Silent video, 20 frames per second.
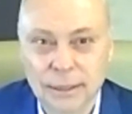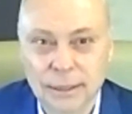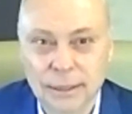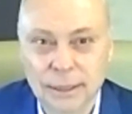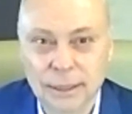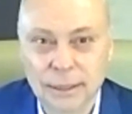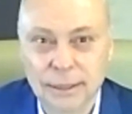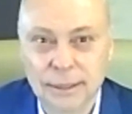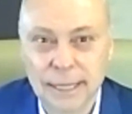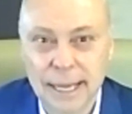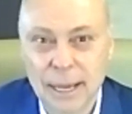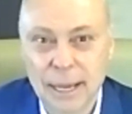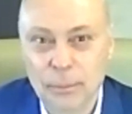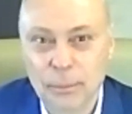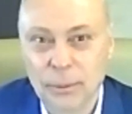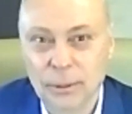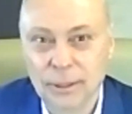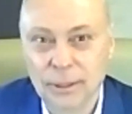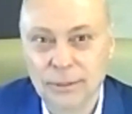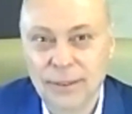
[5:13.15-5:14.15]
the
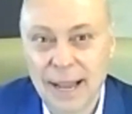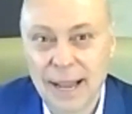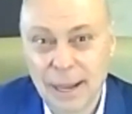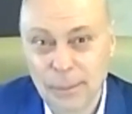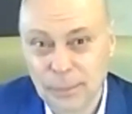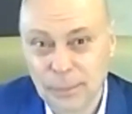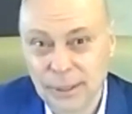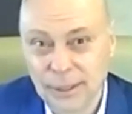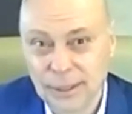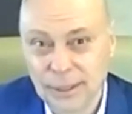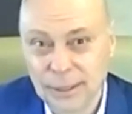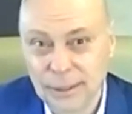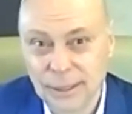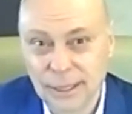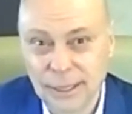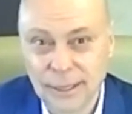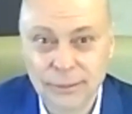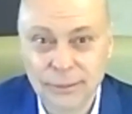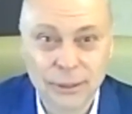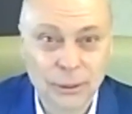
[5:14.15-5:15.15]
example of happiness,
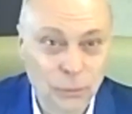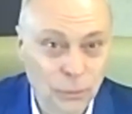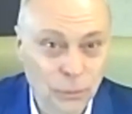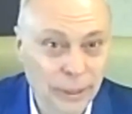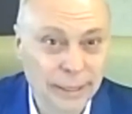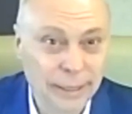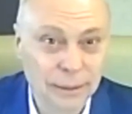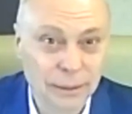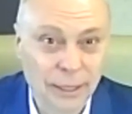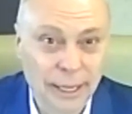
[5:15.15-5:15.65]
even when